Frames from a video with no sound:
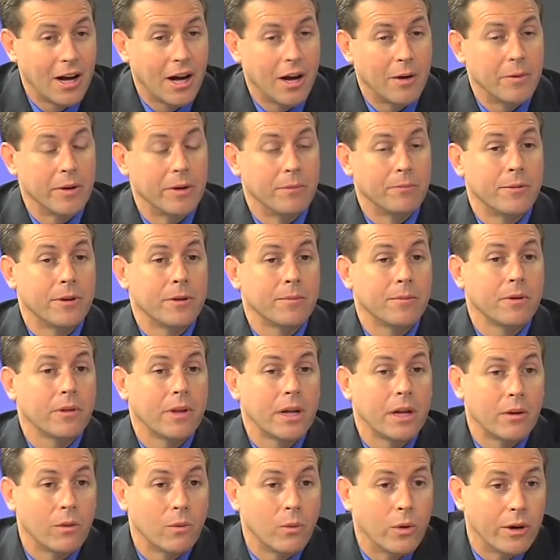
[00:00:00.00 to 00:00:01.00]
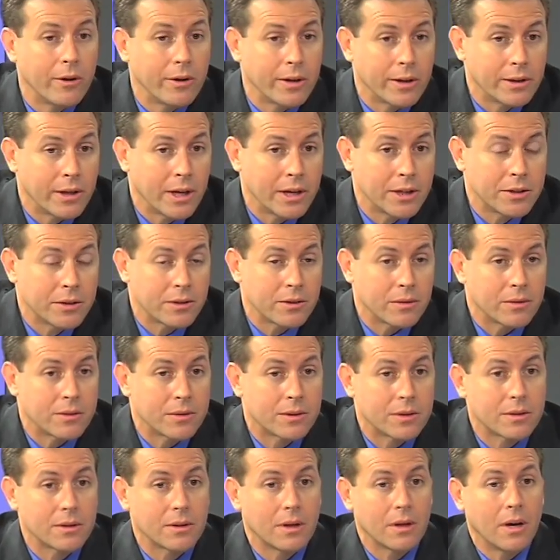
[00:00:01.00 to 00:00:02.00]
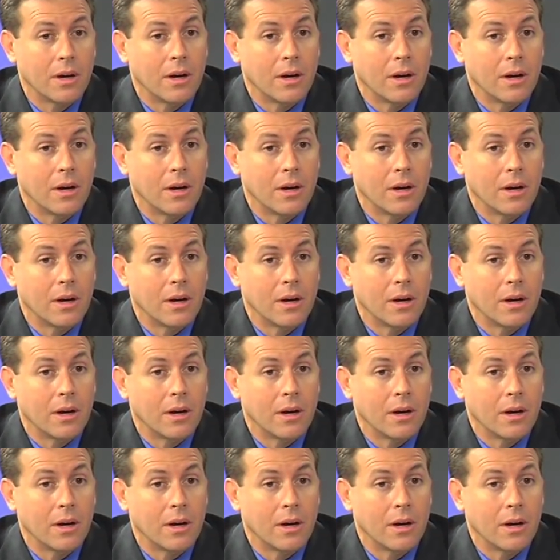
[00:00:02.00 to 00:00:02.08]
mean, people that are wearing dentures